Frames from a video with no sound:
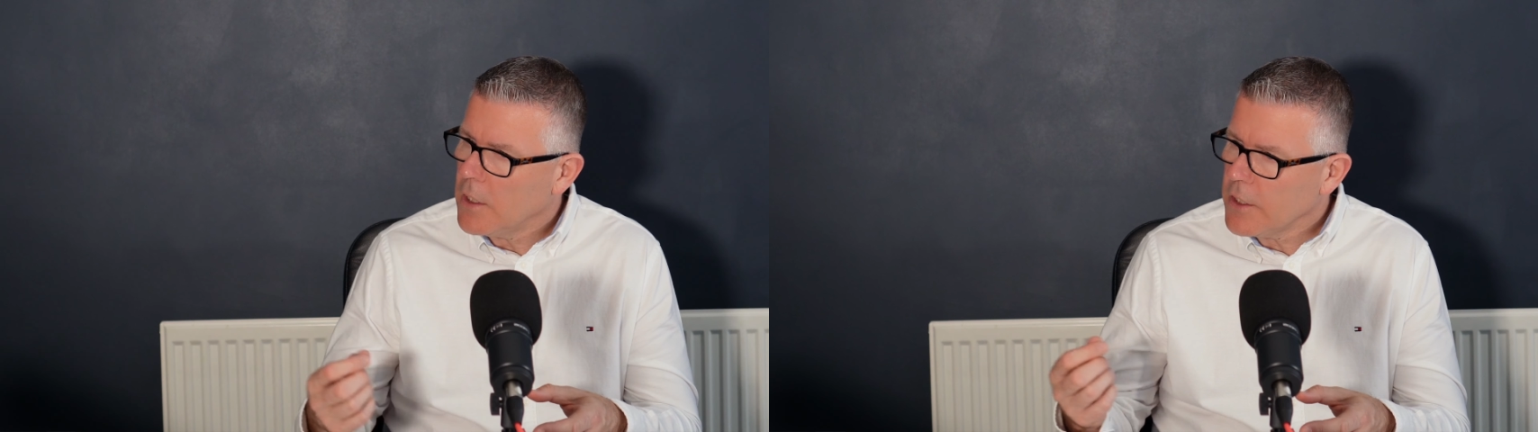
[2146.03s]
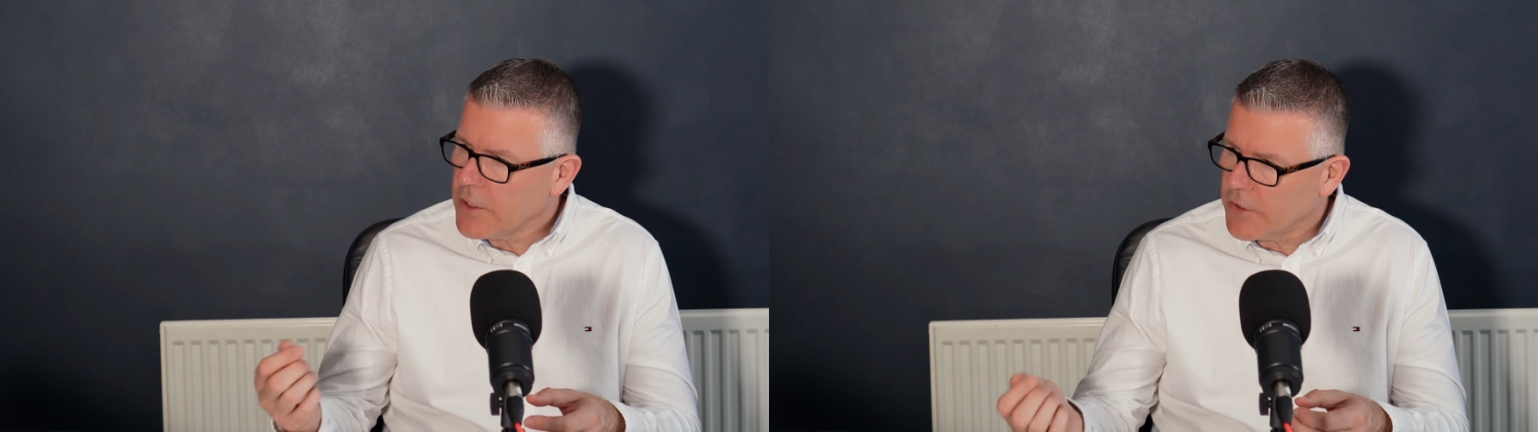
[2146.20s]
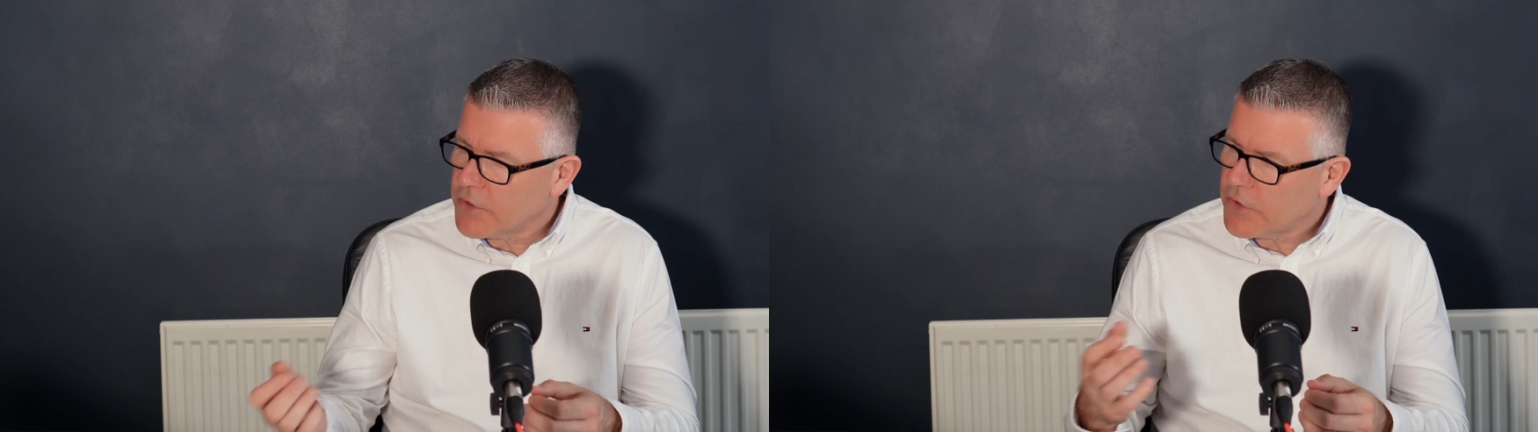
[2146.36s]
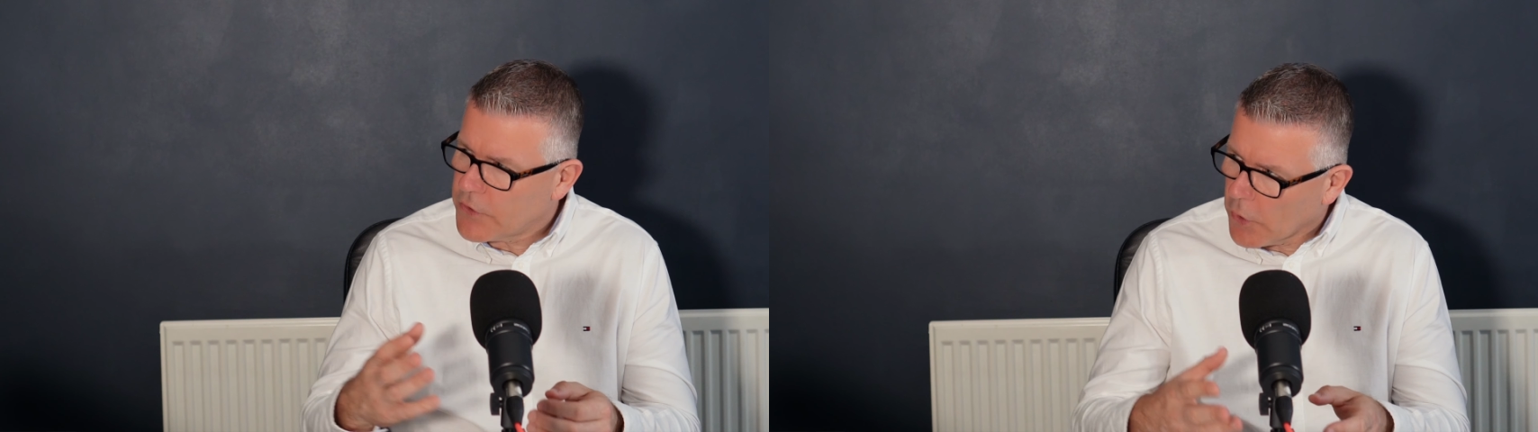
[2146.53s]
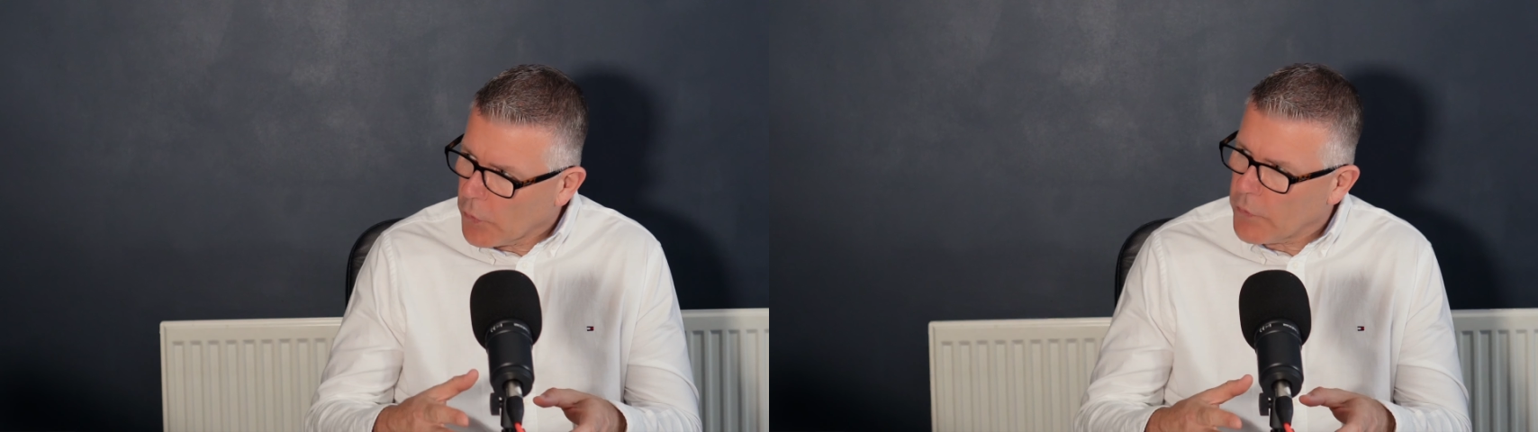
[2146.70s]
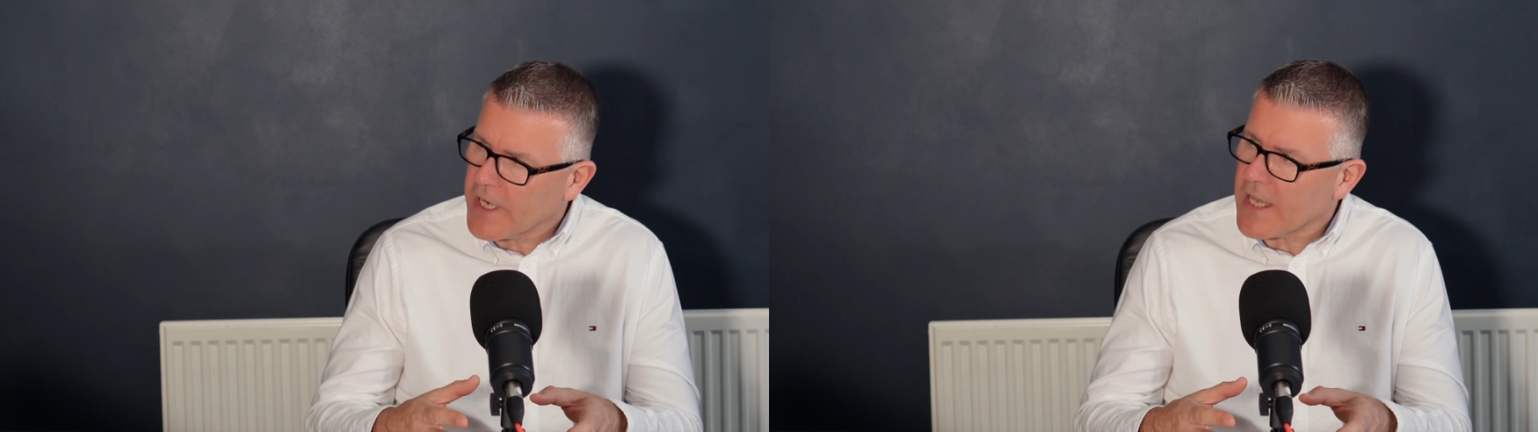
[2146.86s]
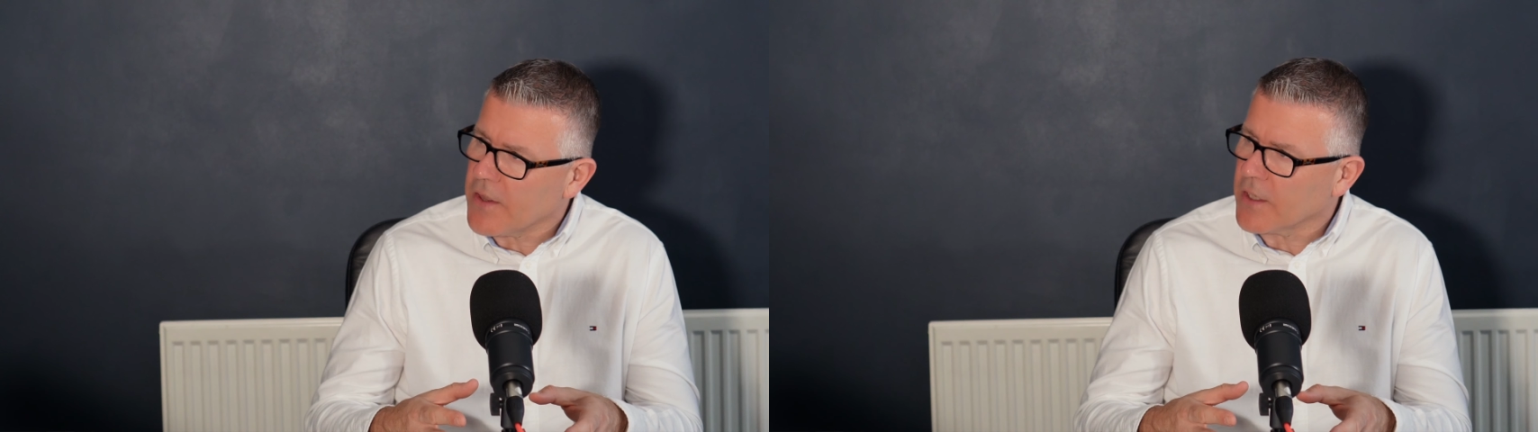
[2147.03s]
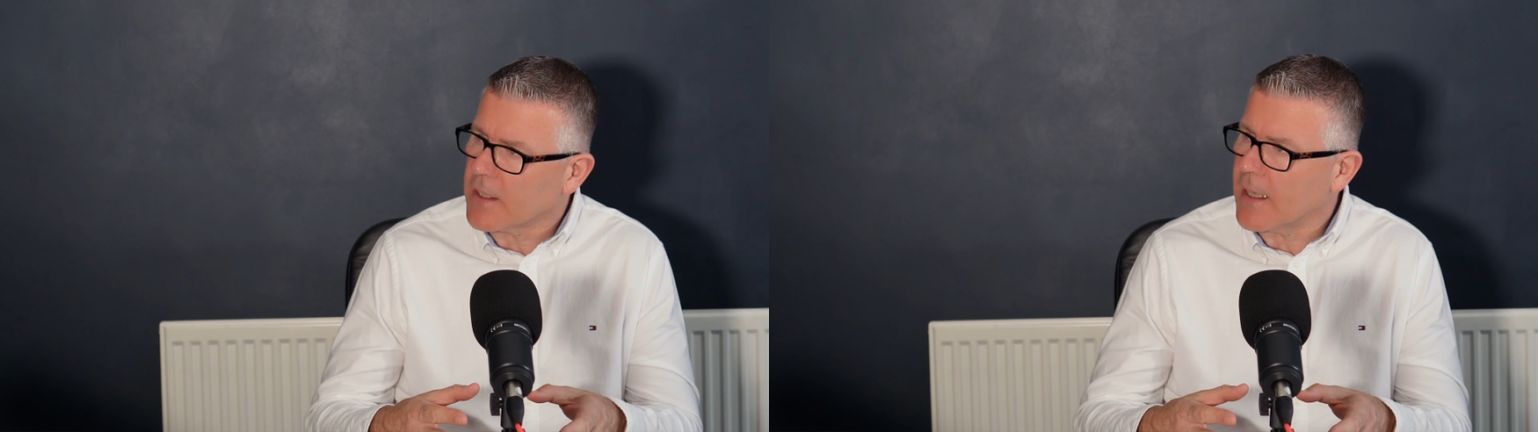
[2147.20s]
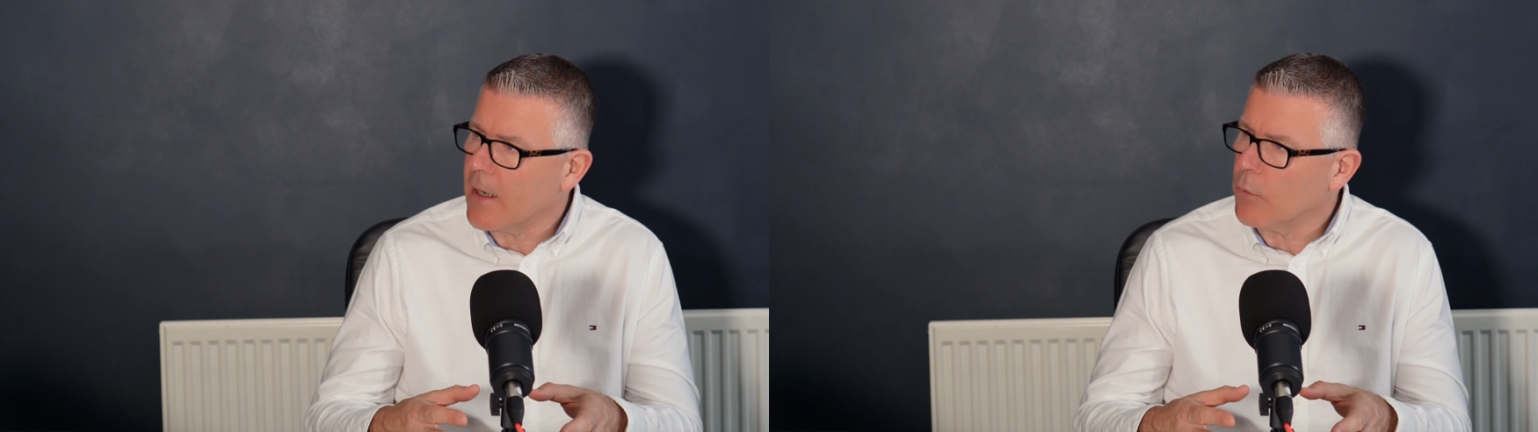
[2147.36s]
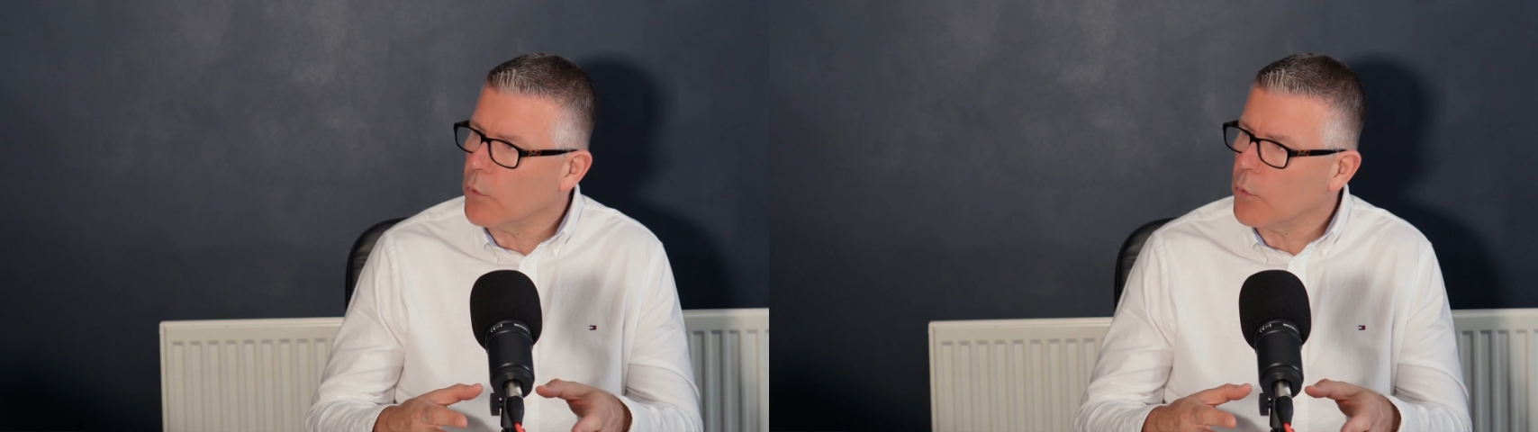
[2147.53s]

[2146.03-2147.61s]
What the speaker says: you're storing it in the cloud.